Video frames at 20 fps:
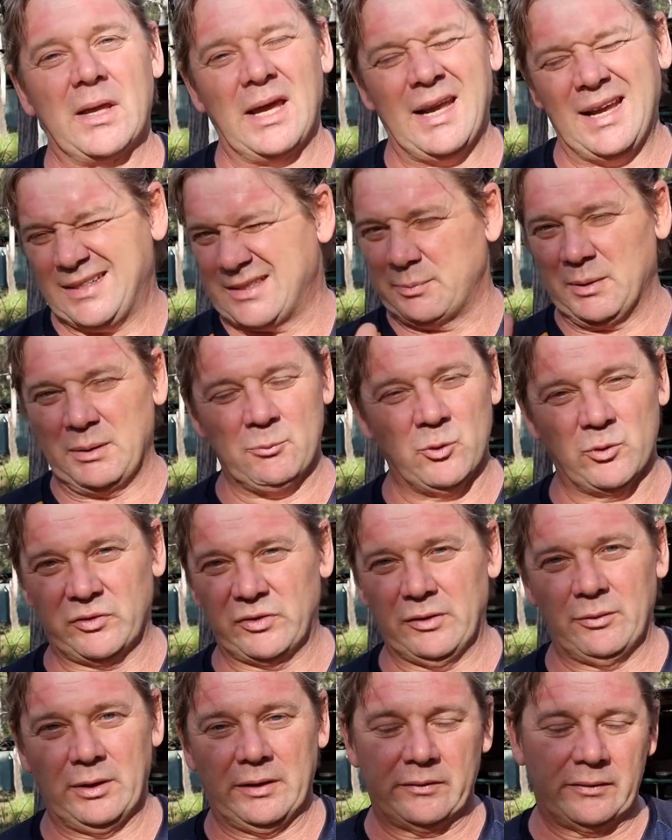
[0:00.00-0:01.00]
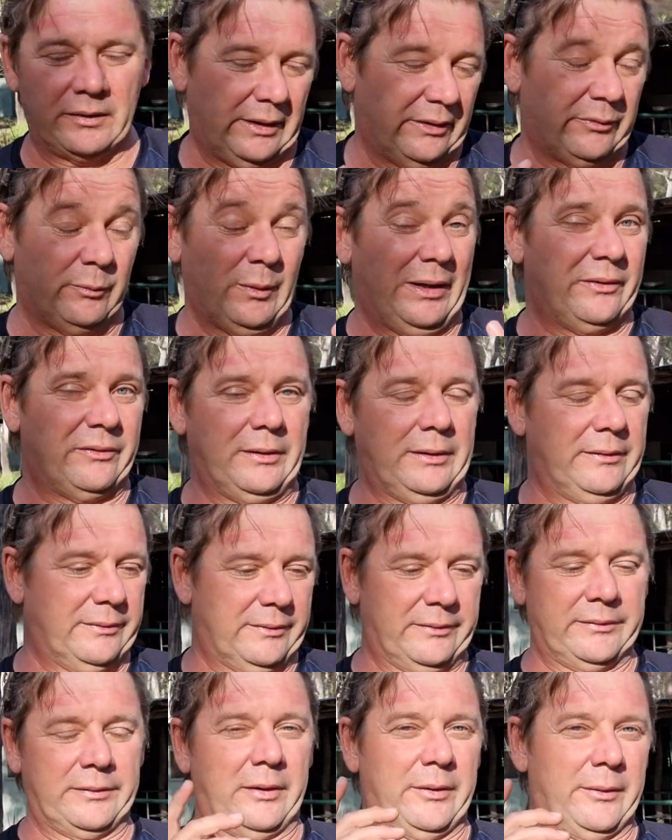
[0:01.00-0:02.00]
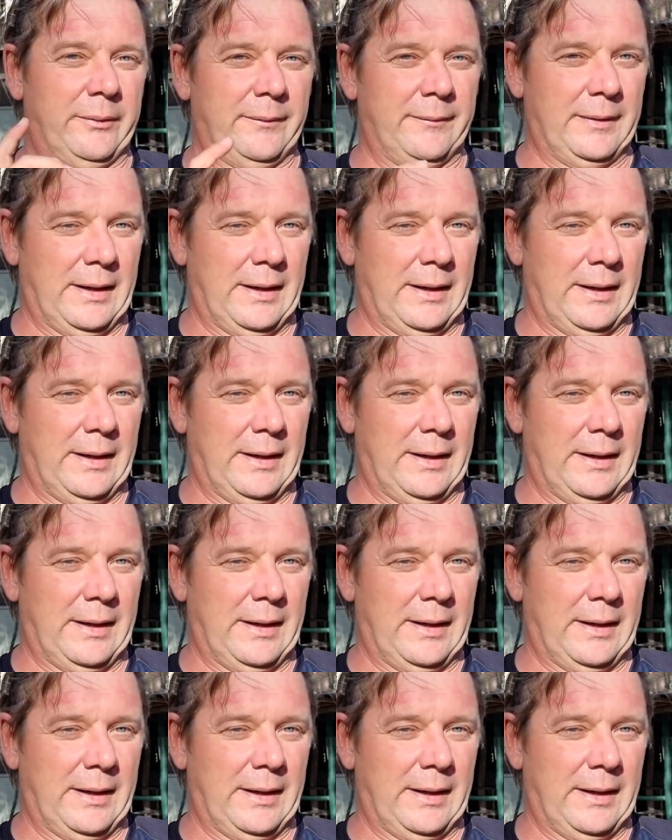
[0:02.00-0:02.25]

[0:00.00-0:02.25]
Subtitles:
It's a bit more serious. It's Westies, so